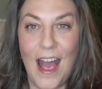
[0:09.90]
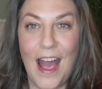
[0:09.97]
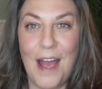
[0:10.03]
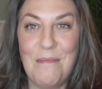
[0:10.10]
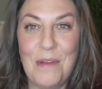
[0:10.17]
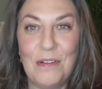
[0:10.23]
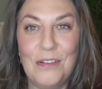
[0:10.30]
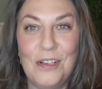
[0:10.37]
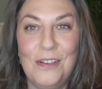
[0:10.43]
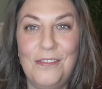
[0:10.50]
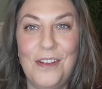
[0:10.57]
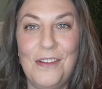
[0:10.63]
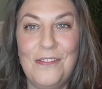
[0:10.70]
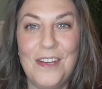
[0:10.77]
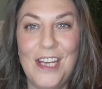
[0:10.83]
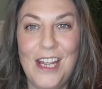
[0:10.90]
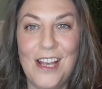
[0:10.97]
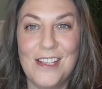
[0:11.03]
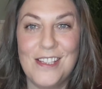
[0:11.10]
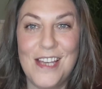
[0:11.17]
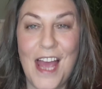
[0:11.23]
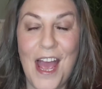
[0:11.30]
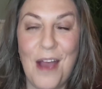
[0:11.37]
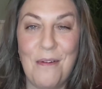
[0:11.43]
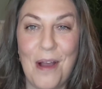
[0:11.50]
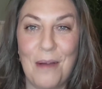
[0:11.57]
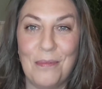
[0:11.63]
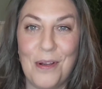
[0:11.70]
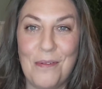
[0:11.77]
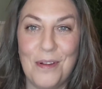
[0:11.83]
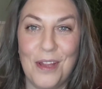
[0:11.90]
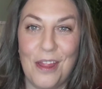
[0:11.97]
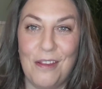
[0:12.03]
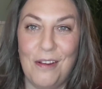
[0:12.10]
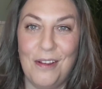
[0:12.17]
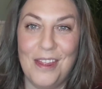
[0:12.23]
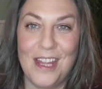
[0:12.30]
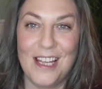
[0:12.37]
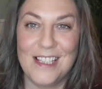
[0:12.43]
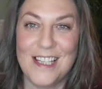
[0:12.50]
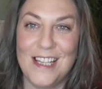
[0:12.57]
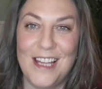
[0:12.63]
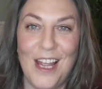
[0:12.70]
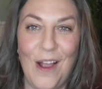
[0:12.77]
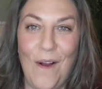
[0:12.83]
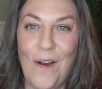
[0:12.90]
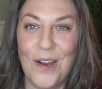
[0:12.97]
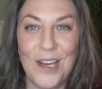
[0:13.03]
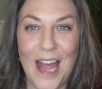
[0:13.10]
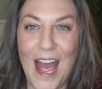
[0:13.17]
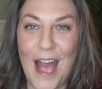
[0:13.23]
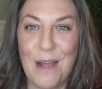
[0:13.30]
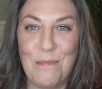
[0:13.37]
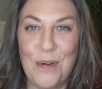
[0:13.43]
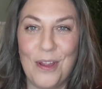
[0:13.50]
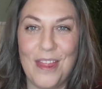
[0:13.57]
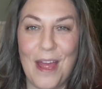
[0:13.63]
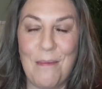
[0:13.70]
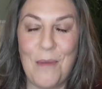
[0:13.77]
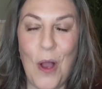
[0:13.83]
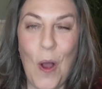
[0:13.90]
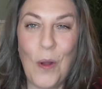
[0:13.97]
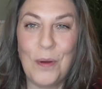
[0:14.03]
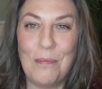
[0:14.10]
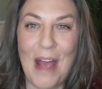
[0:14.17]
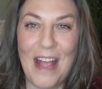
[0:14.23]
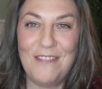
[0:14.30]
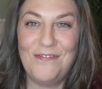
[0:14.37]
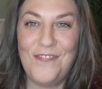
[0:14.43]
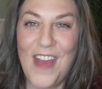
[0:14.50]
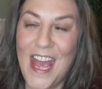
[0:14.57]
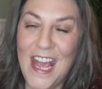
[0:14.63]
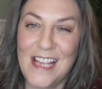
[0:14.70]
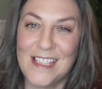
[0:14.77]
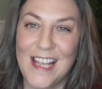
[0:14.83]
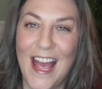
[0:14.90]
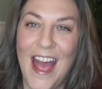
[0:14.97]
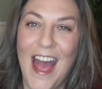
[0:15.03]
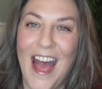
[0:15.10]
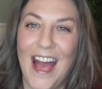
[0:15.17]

I've done a few videos now. I'm going through things in the order I put them on my face,